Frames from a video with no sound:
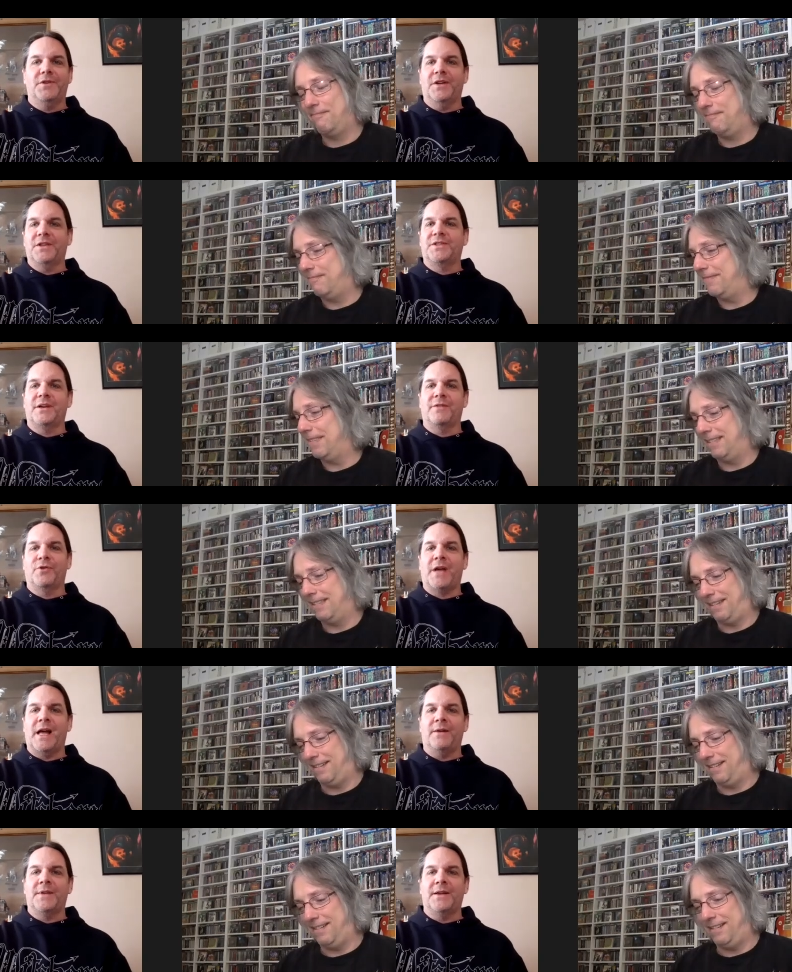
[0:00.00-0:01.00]
Speaker 1: on several
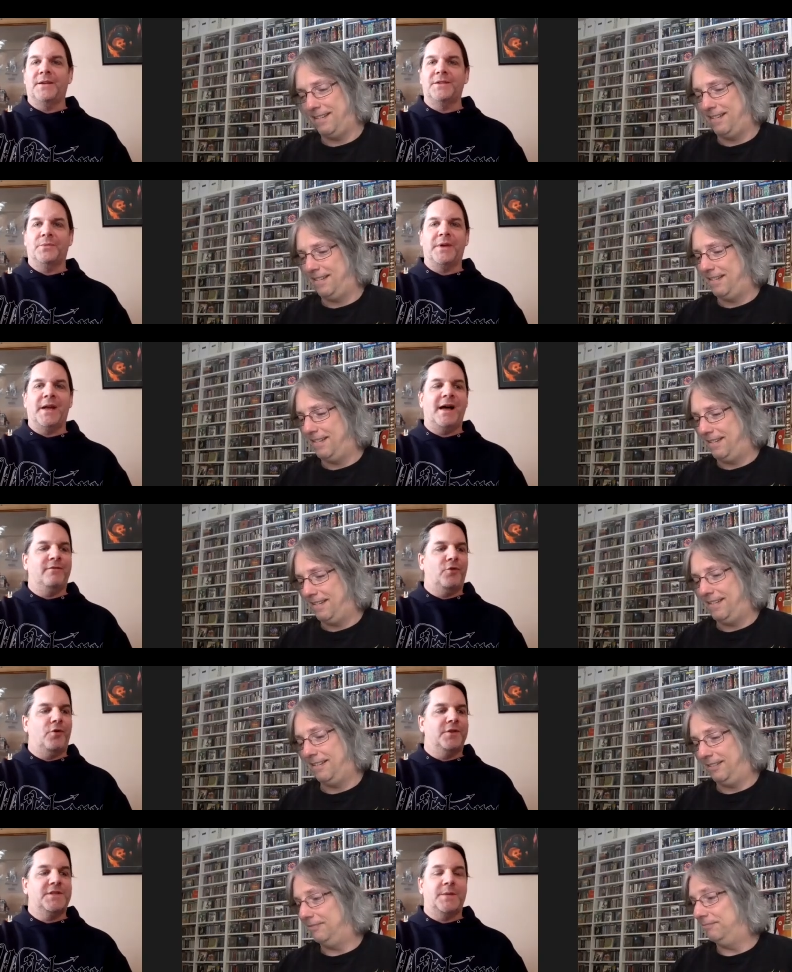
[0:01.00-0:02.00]
countdowns, and we have
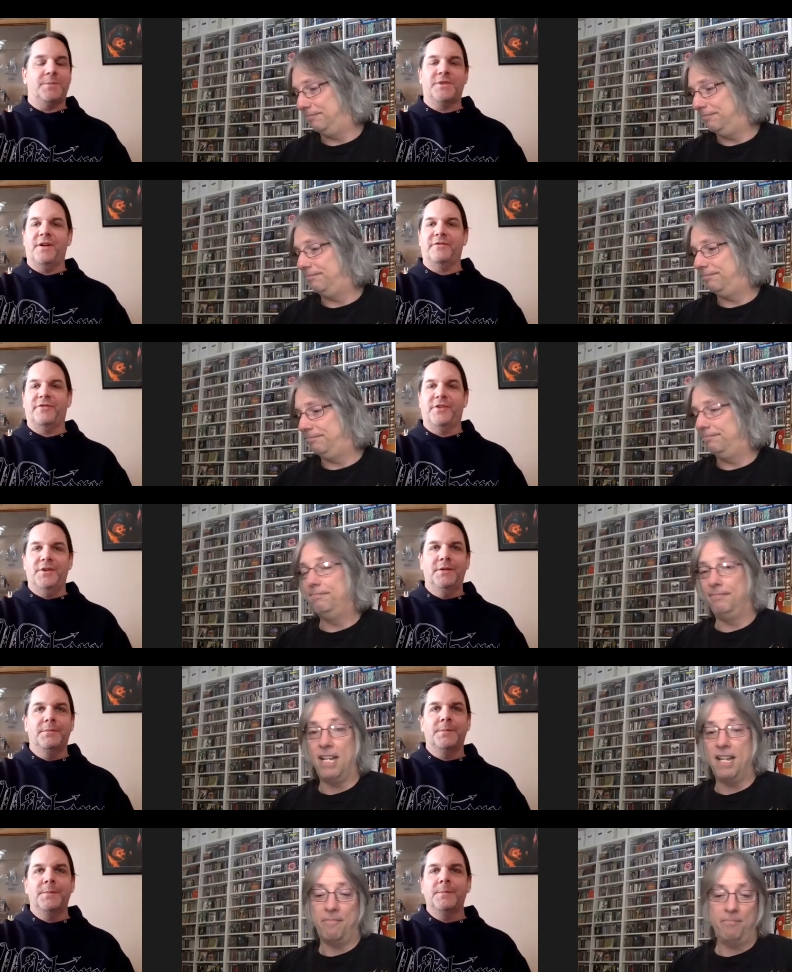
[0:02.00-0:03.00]
all the same stuff.
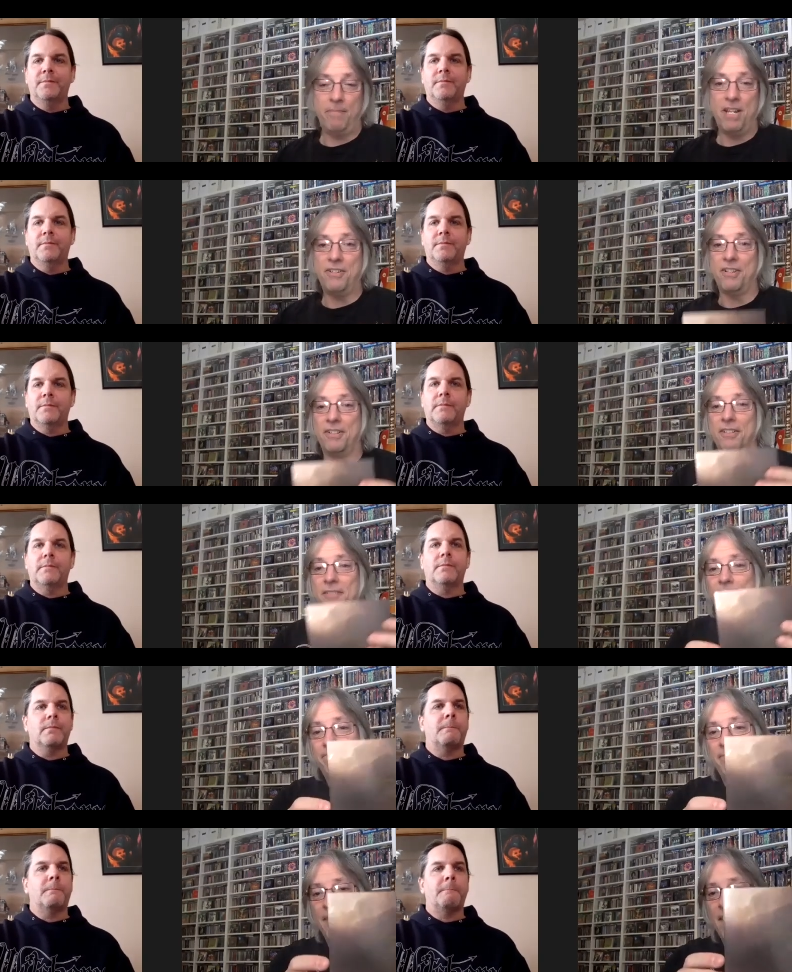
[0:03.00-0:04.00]
Yeah, basically.
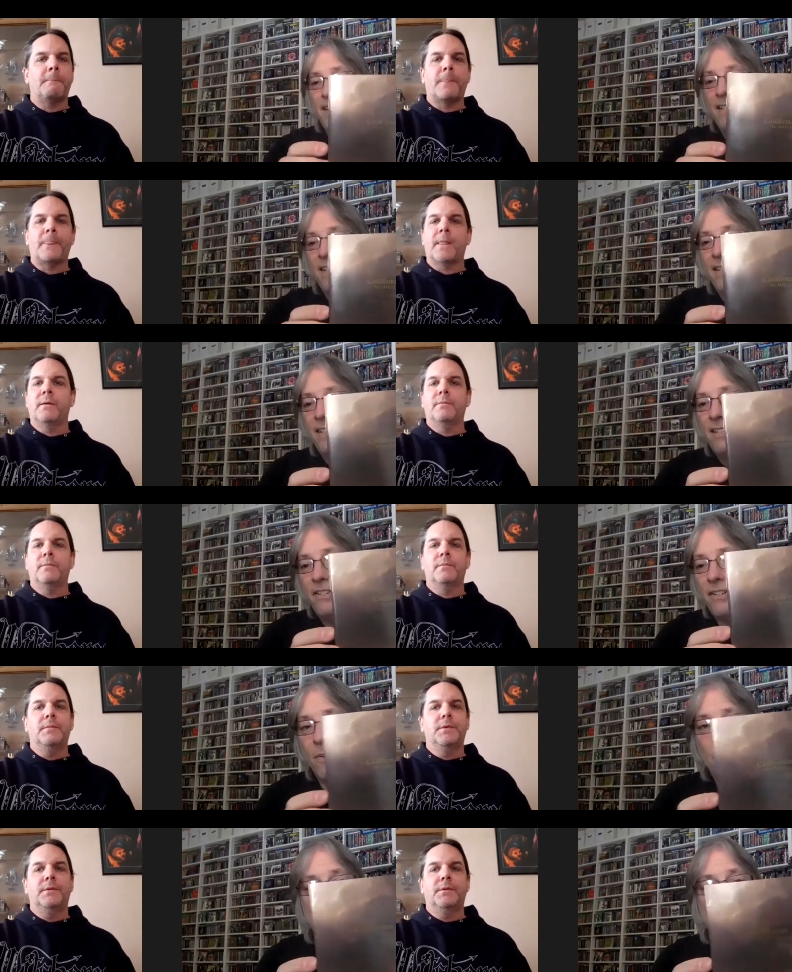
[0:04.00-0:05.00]

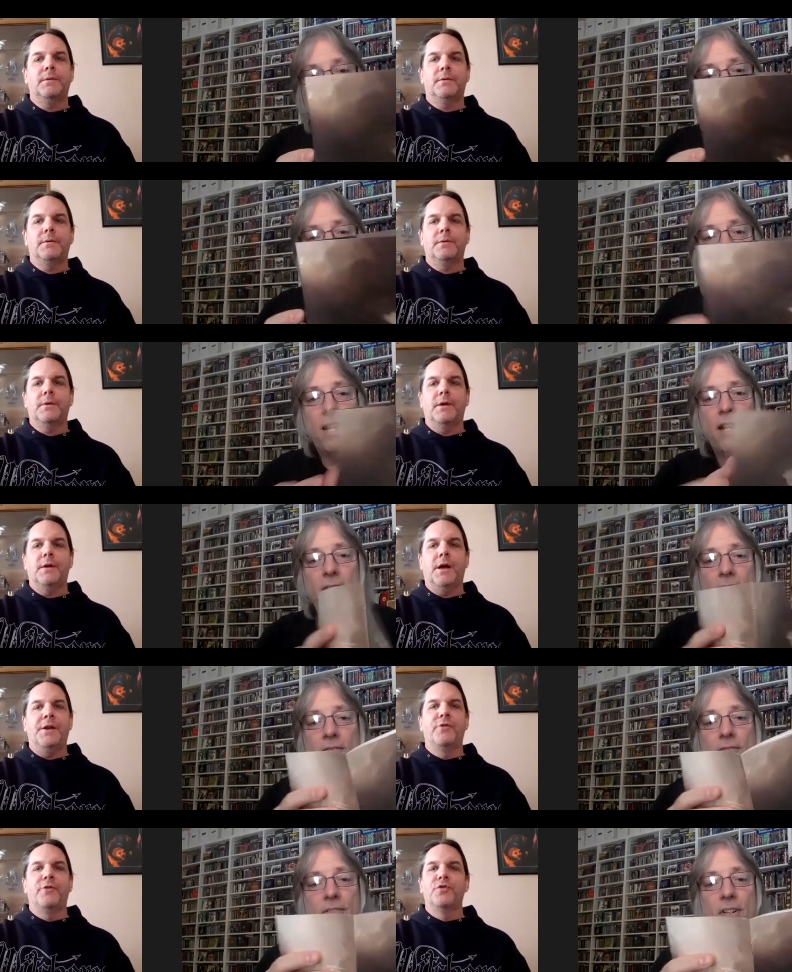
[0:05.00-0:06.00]
Speaker 2: So uh, there we
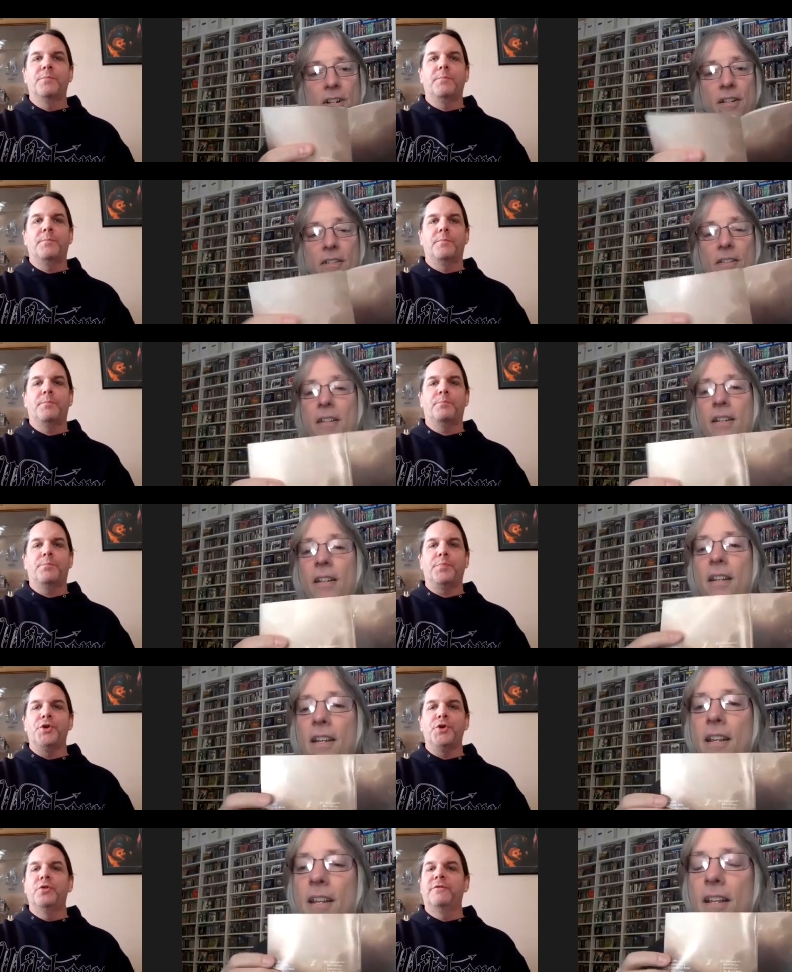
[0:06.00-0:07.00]
have another uh,
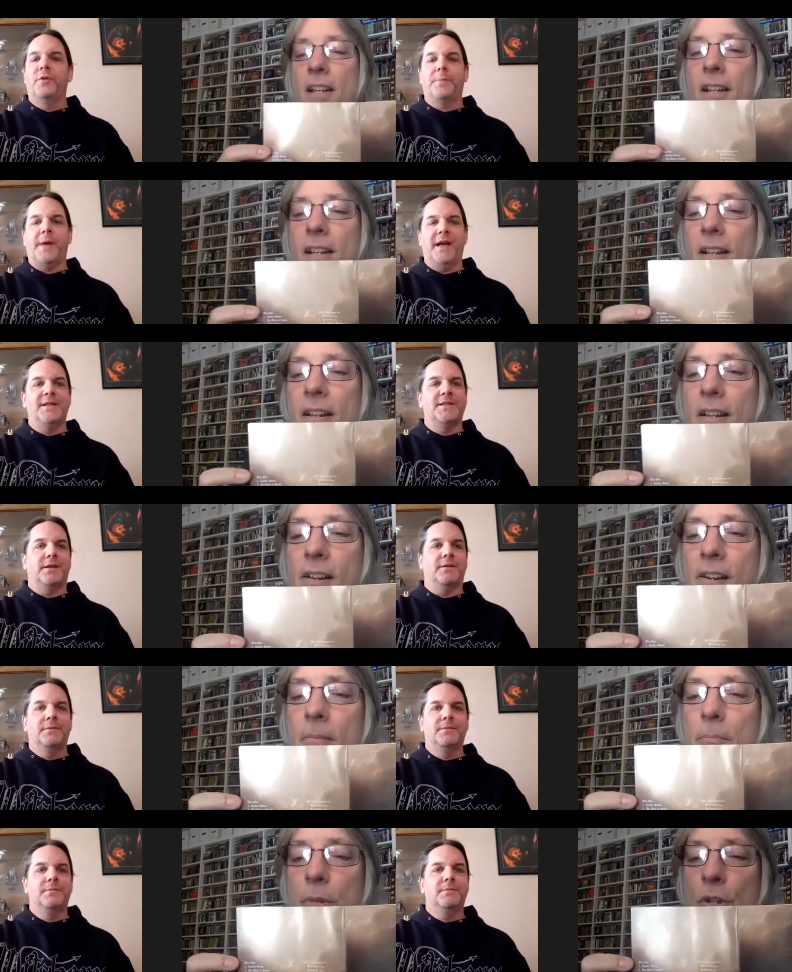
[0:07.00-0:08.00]
beautiful painting.
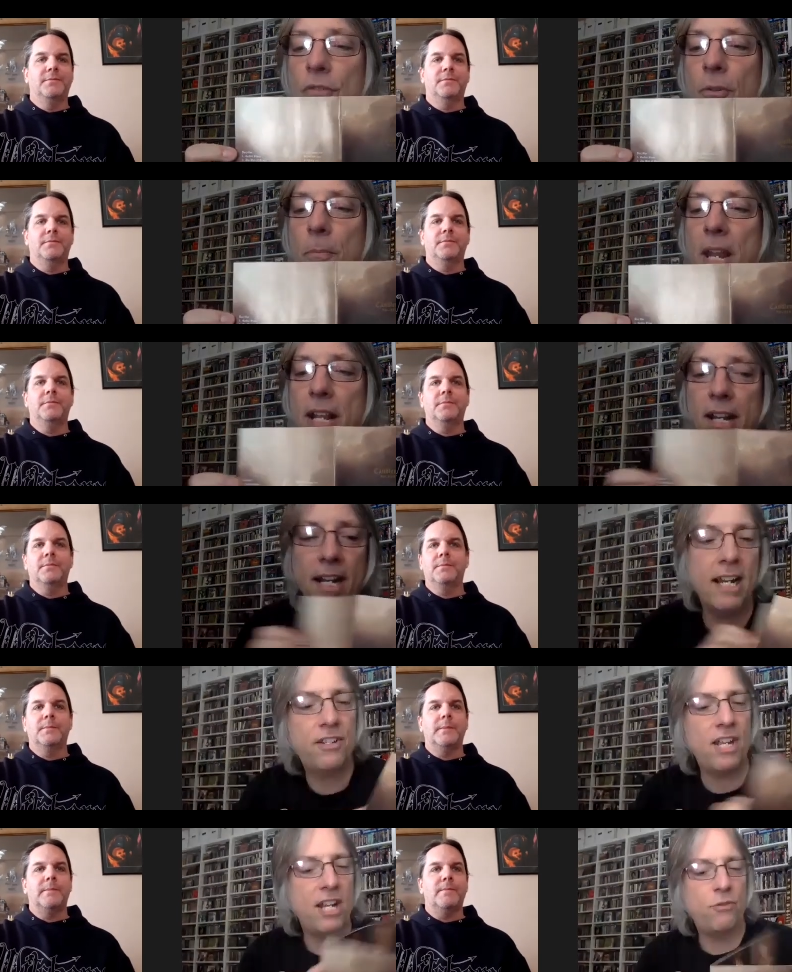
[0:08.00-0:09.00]
Beautiful painting,
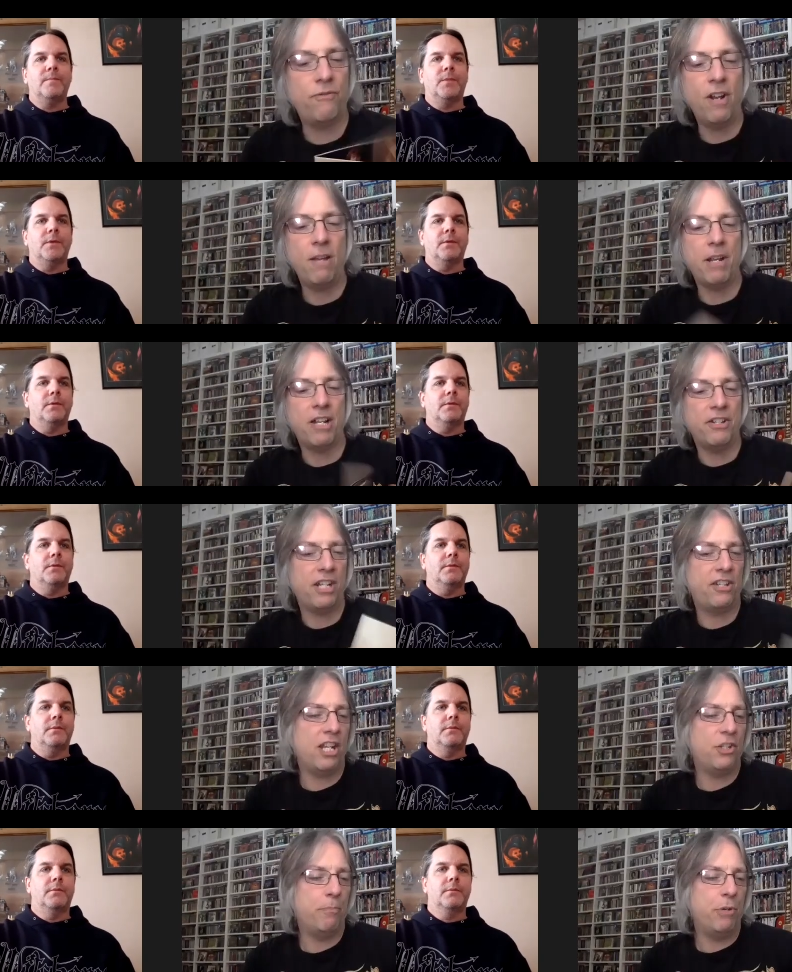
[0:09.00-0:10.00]
and it's it's funny because
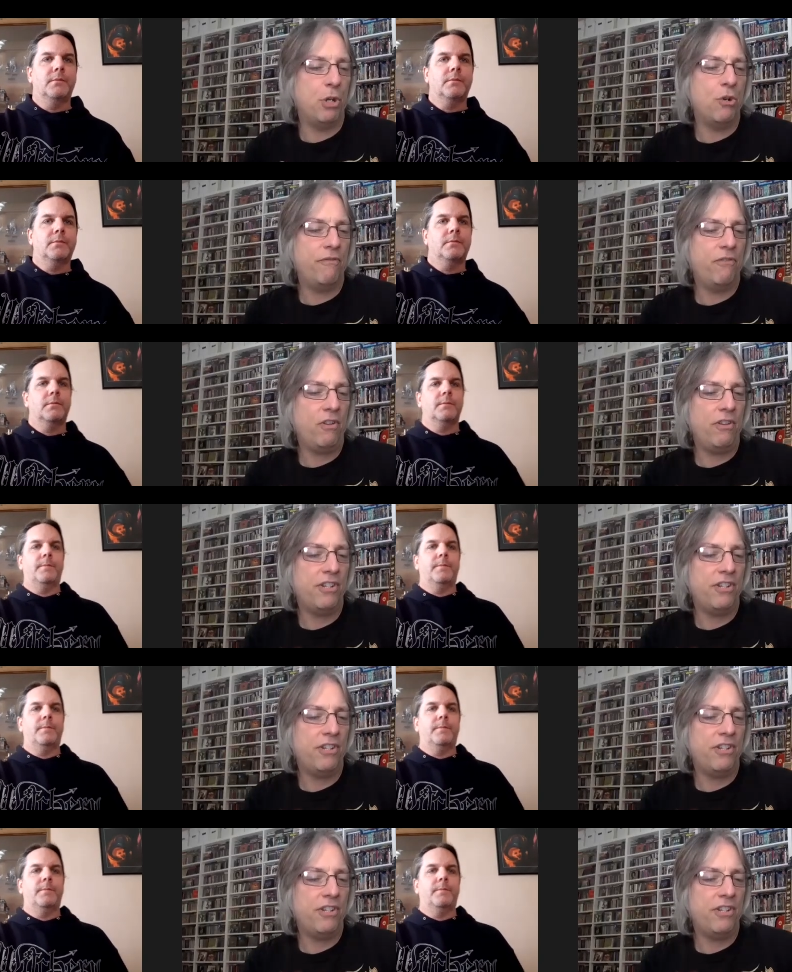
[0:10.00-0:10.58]
it's it's beautiful.